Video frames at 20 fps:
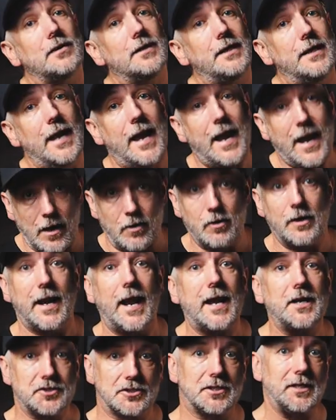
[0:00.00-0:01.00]
it, how it
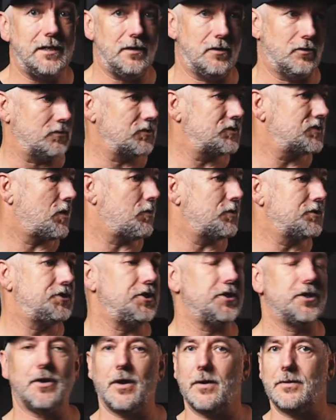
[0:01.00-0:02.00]
actually looks. I want
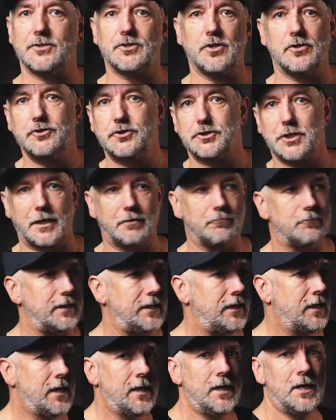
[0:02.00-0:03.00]
you to know there's no
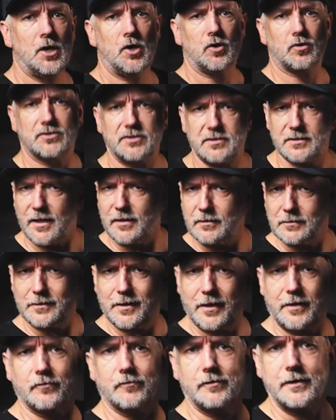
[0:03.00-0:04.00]
trickery or
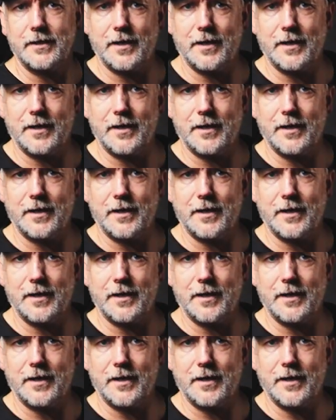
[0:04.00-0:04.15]
skullduggery